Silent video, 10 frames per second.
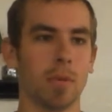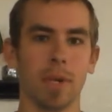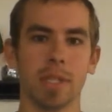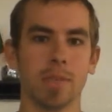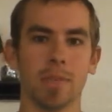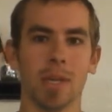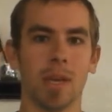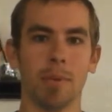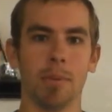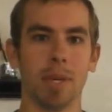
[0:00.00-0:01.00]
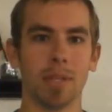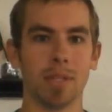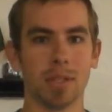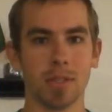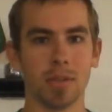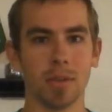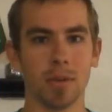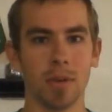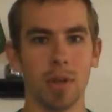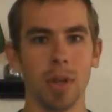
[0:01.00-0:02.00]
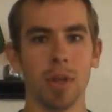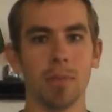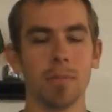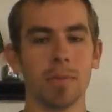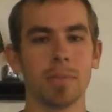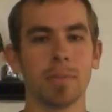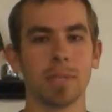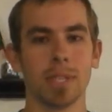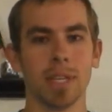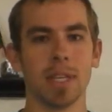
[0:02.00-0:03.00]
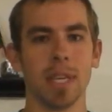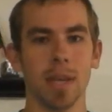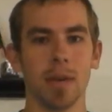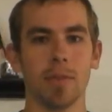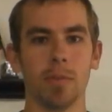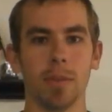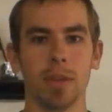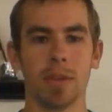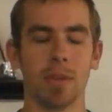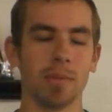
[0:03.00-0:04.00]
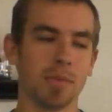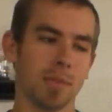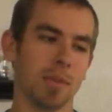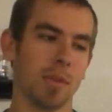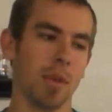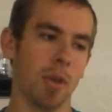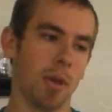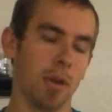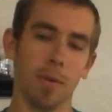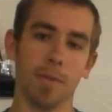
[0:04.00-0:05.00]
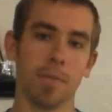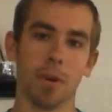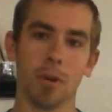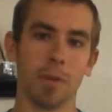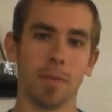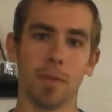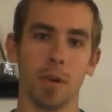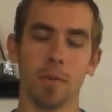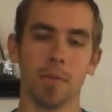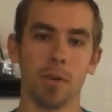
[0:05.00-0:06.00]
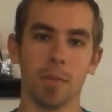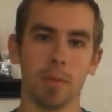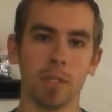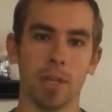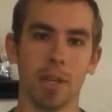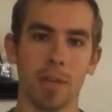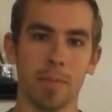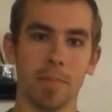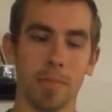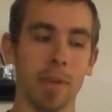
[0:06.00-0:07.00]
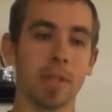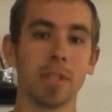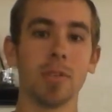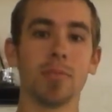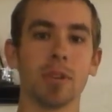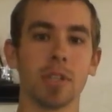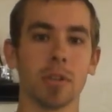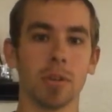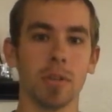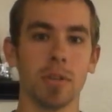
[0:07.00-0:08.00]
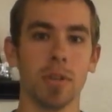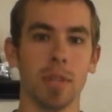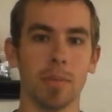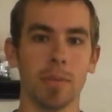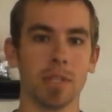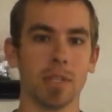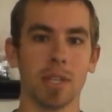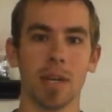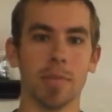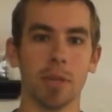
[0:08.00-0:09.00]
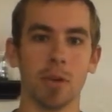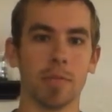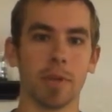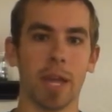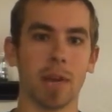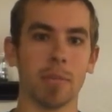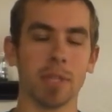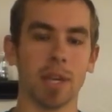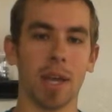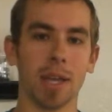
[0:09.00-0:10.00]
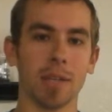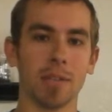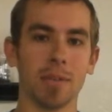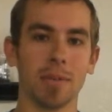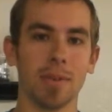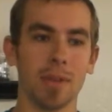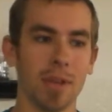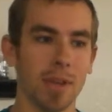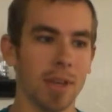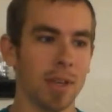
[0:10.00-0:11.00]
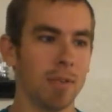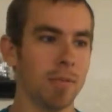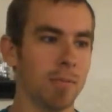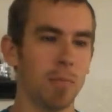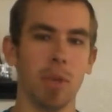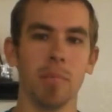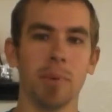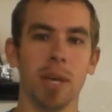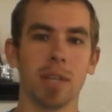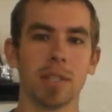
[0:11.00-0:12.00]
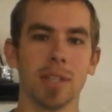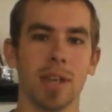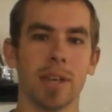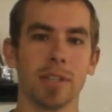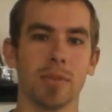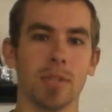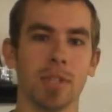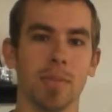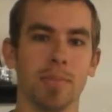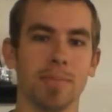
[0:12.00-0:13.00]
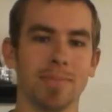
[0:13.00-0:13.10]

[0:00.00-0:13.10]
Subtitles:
quite some time, and my sister was taking care of him, and it was hard for her, which I still appreciate her doing it. I mean, she's got a bigger heart for animals than I do. A million bugs, I squish them.